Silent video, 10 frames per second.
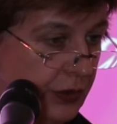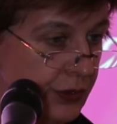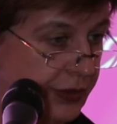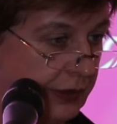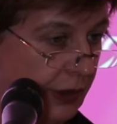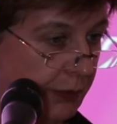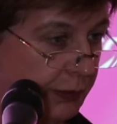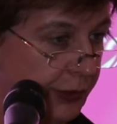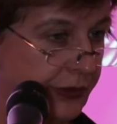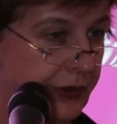to set up a
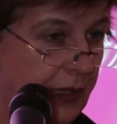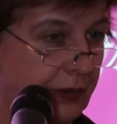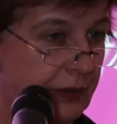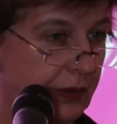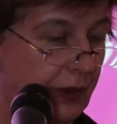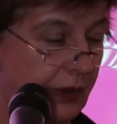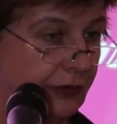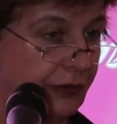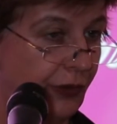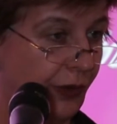project
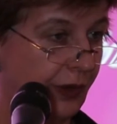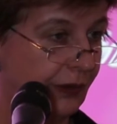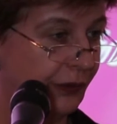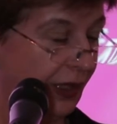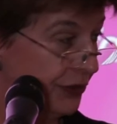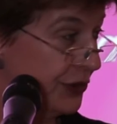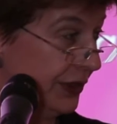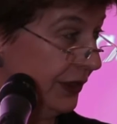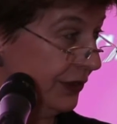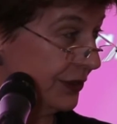for
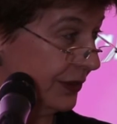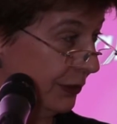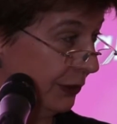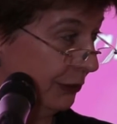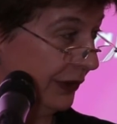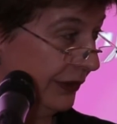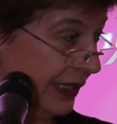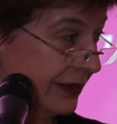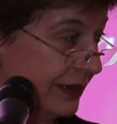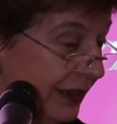refugees women.
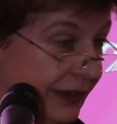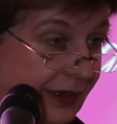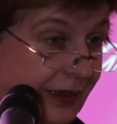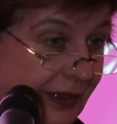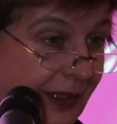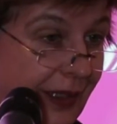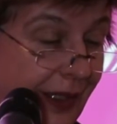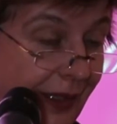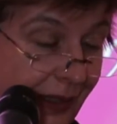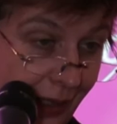That
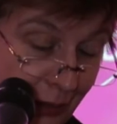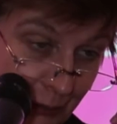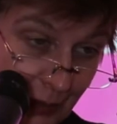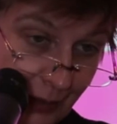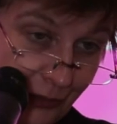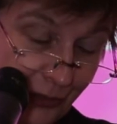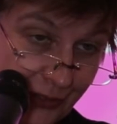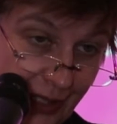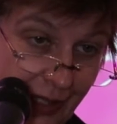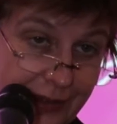I immediately
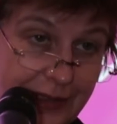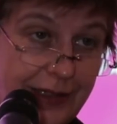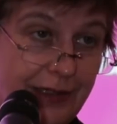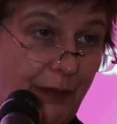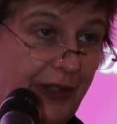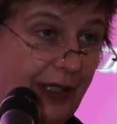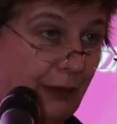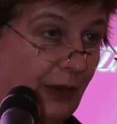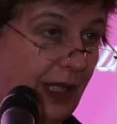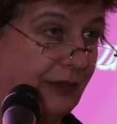thought, this is something I
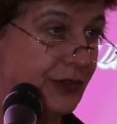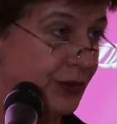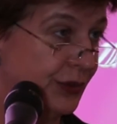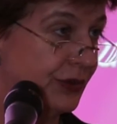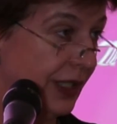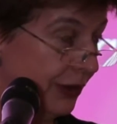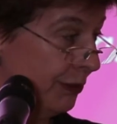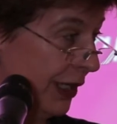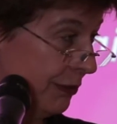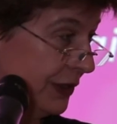will have to tell
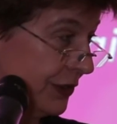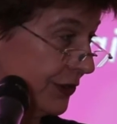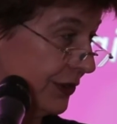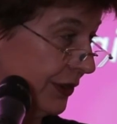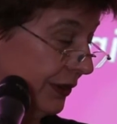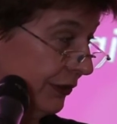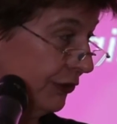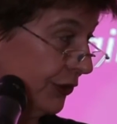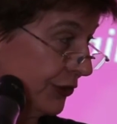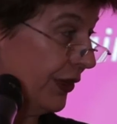my Minister
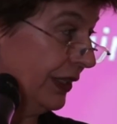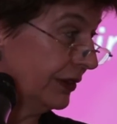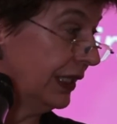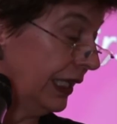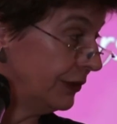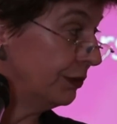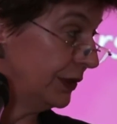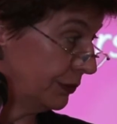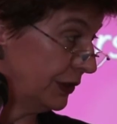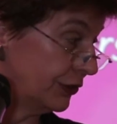for Trade and Aid,
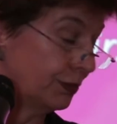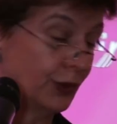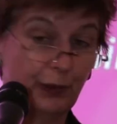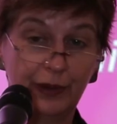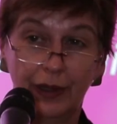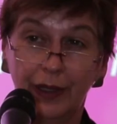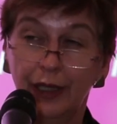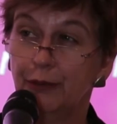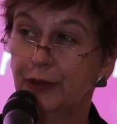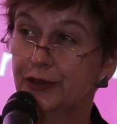Mrs. Bloemen,
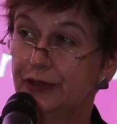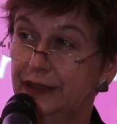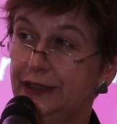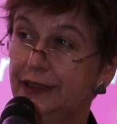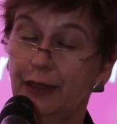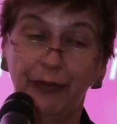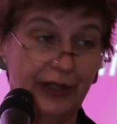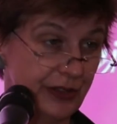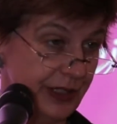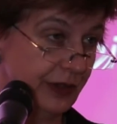because this is something
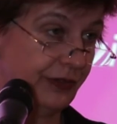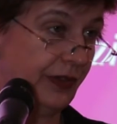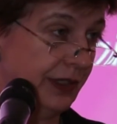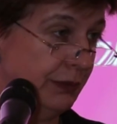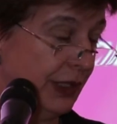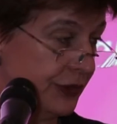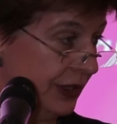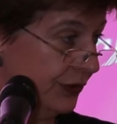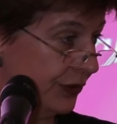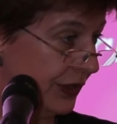she is very much
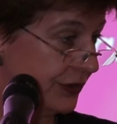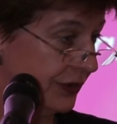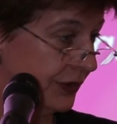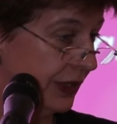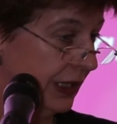interested